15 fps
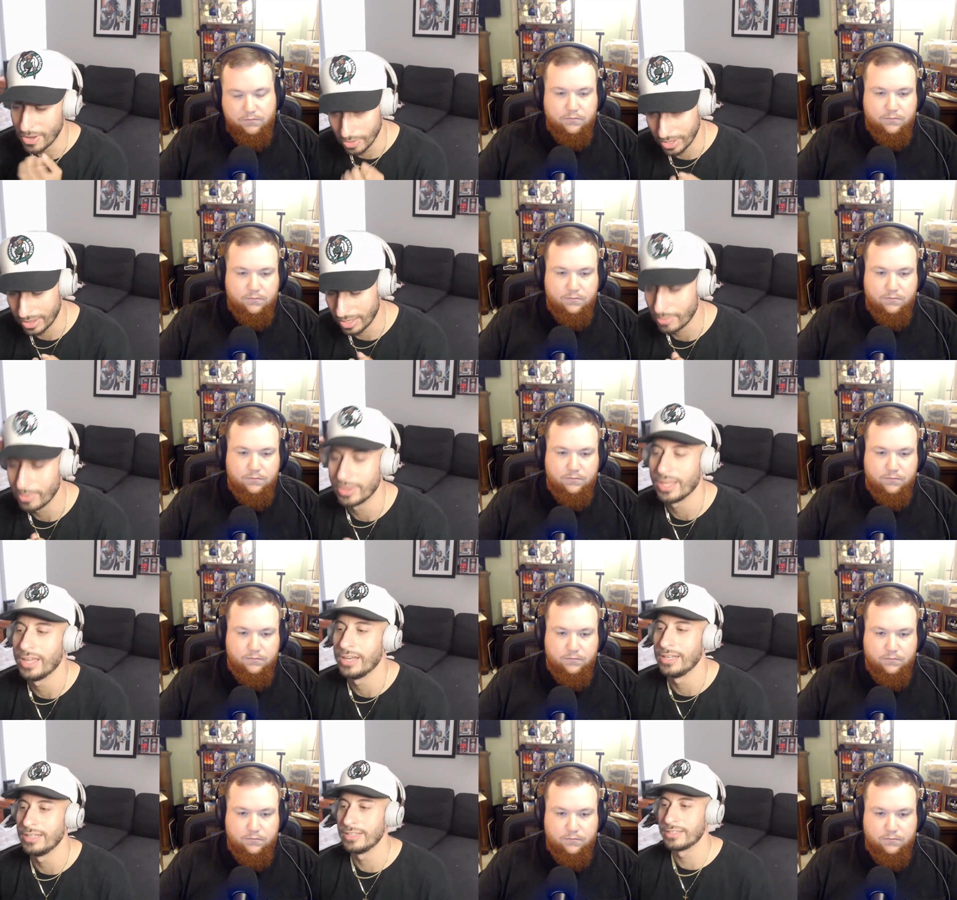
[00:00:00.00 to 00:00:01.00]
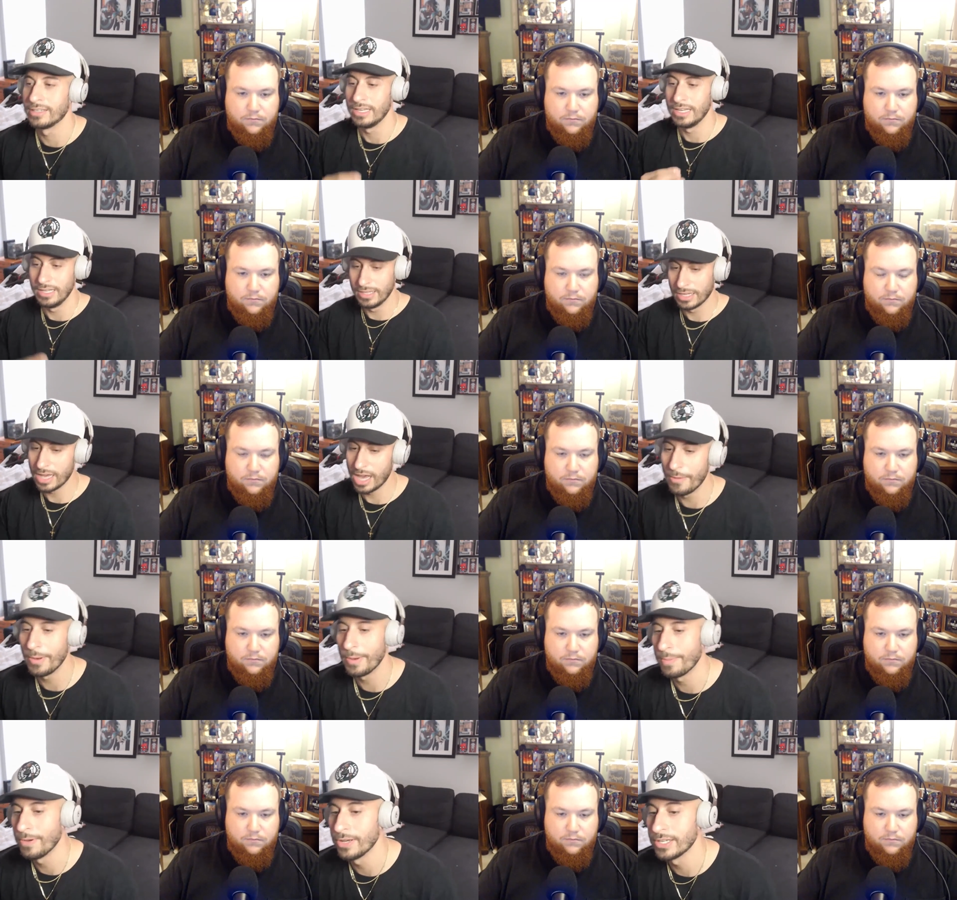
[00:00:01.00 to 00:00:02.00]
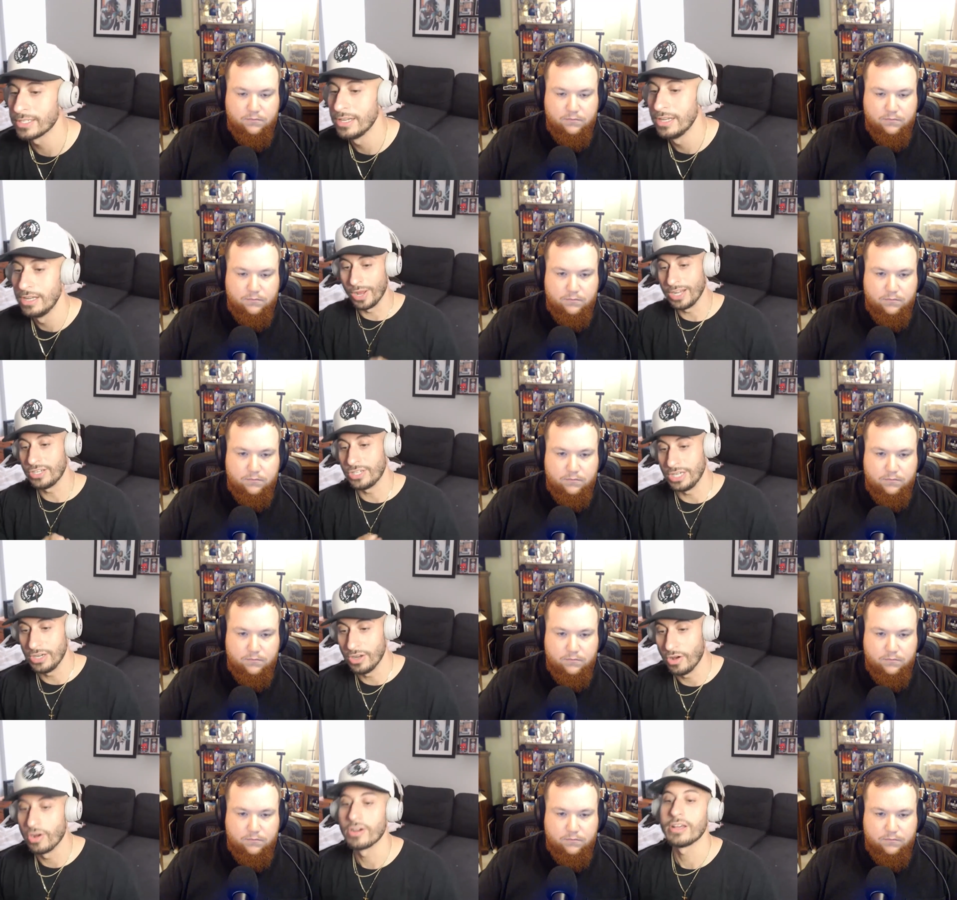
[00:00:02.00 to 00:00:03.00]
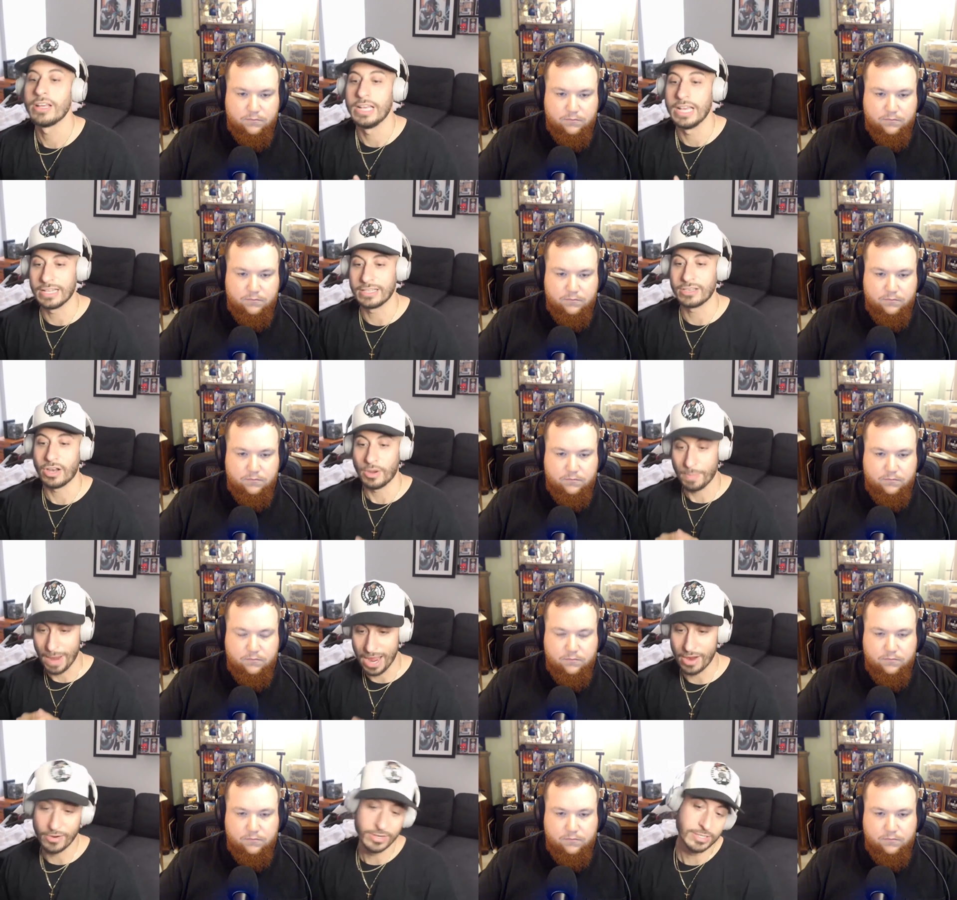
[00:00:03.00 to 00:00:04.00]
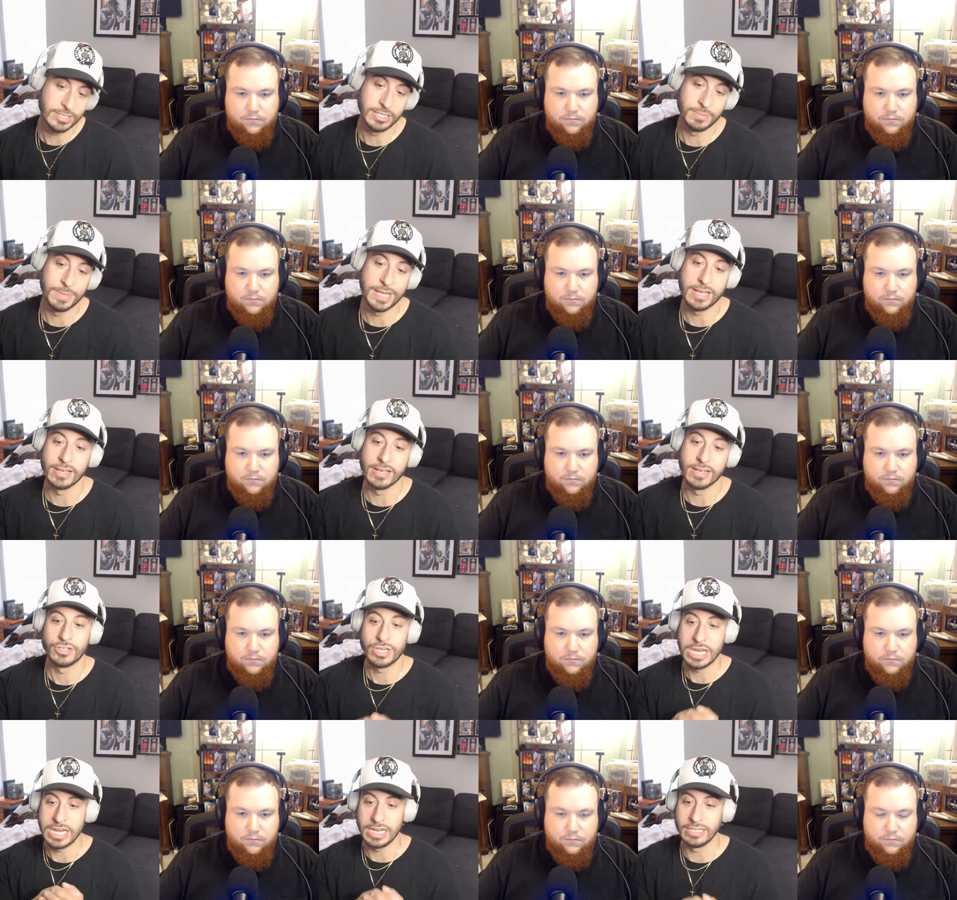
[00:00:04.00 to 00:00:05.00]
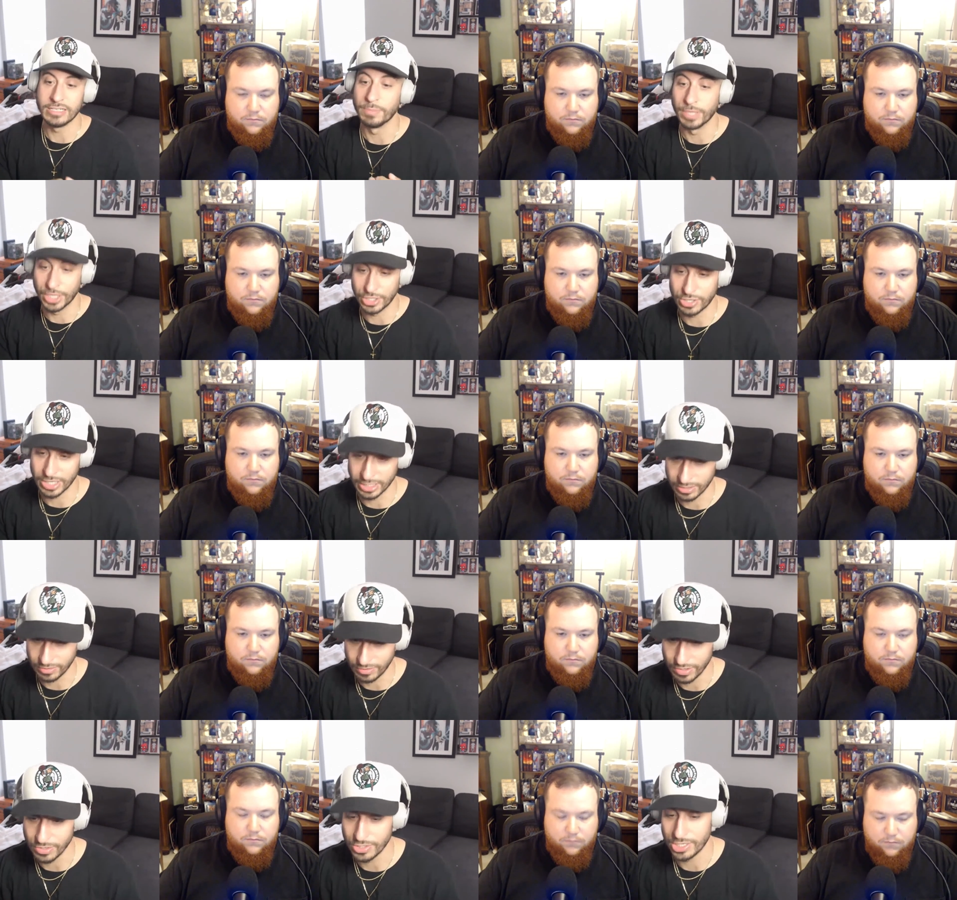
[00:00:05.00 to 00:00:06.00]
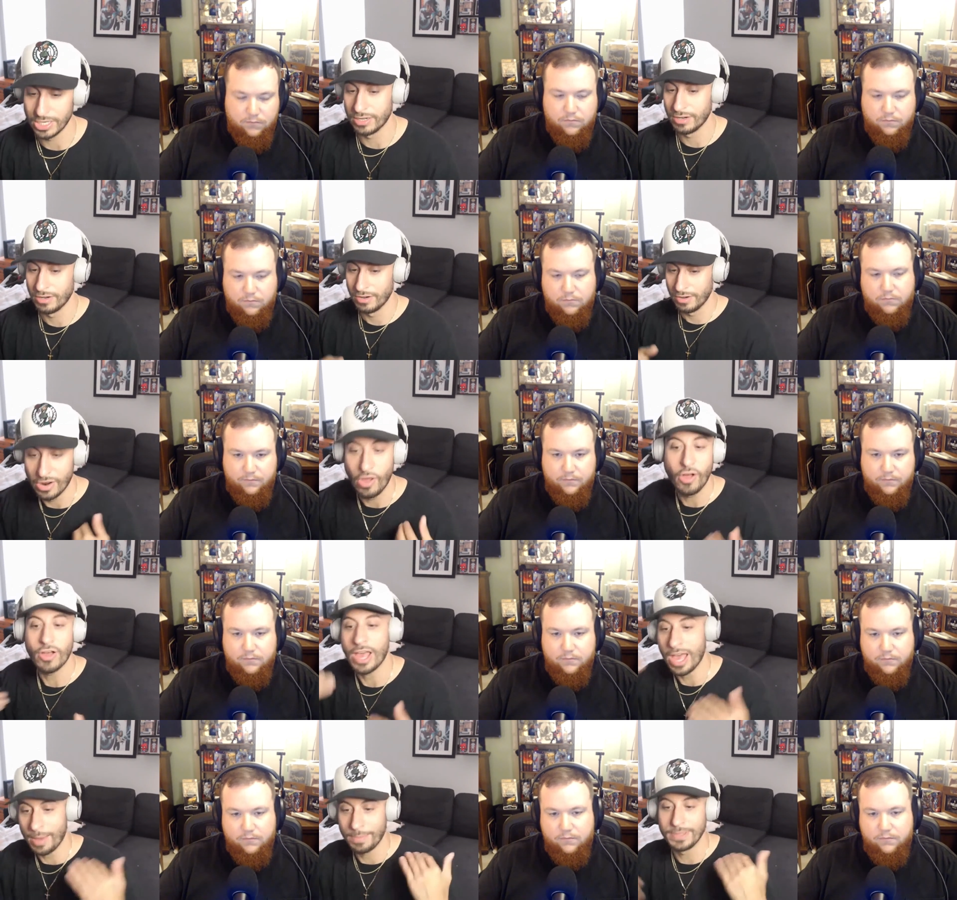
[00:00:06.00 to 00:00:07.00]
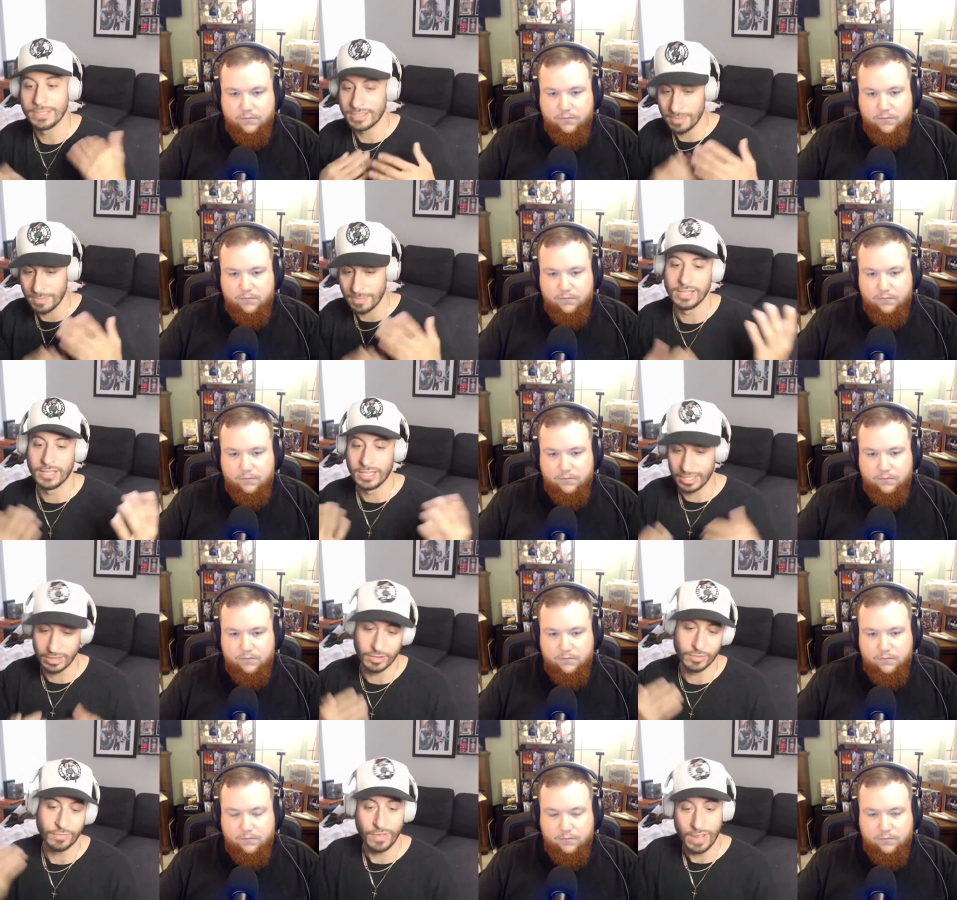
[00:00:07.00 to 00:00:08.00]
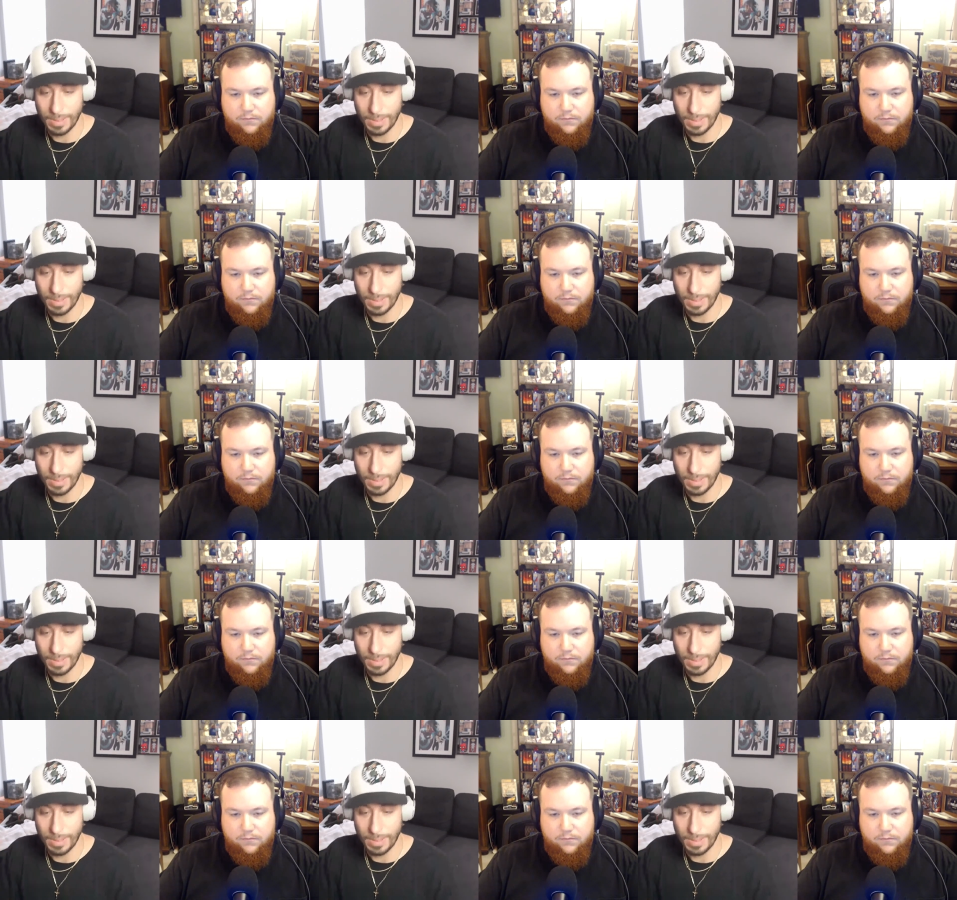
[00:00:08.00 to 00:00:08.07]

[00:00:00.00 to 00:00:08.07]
Speaker 1: my only thing with that is in the comic books, the way She-Hulk gets her powers is because she needs a blood transfusion. And Hulk happens to be like the